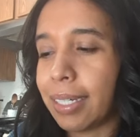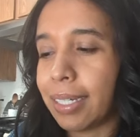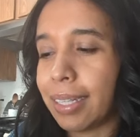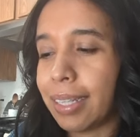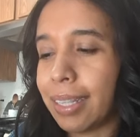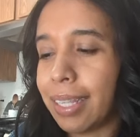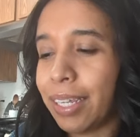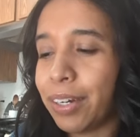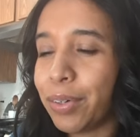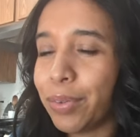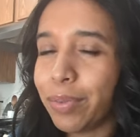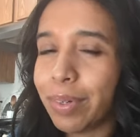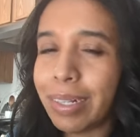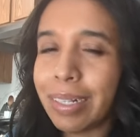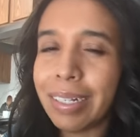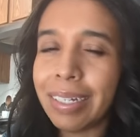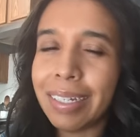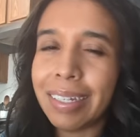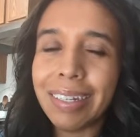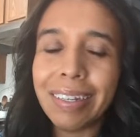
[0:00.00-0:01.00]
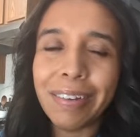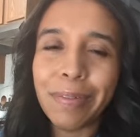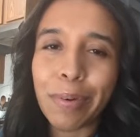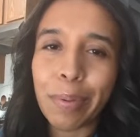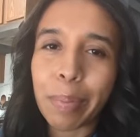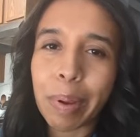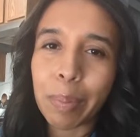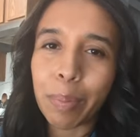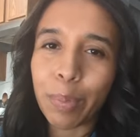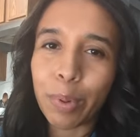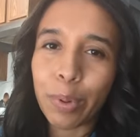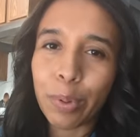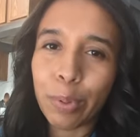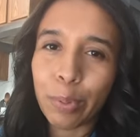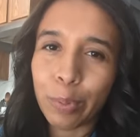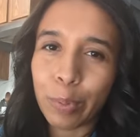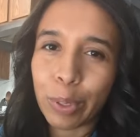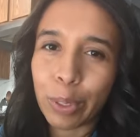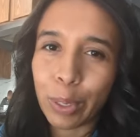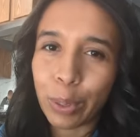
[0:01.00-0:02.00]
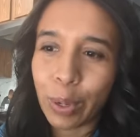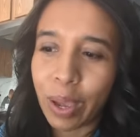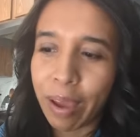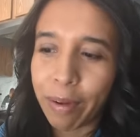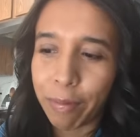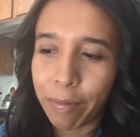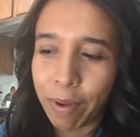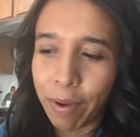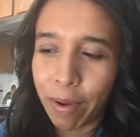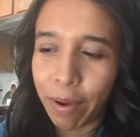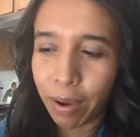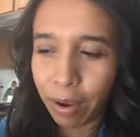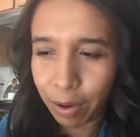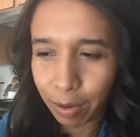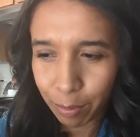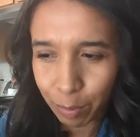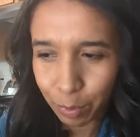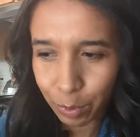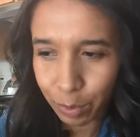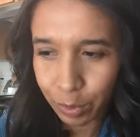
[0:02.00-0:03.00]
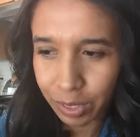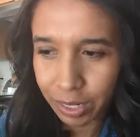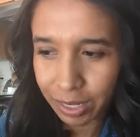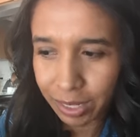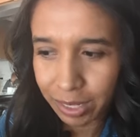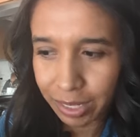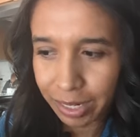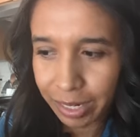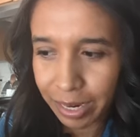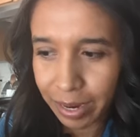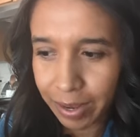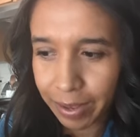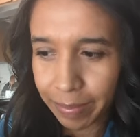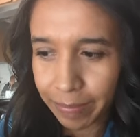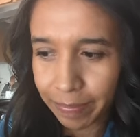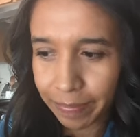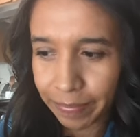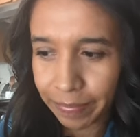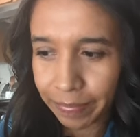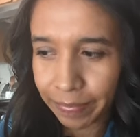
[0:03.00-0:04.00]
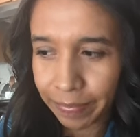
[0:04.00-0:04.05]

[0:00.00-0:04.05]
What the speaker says: they don't really remember what you have on most of the time.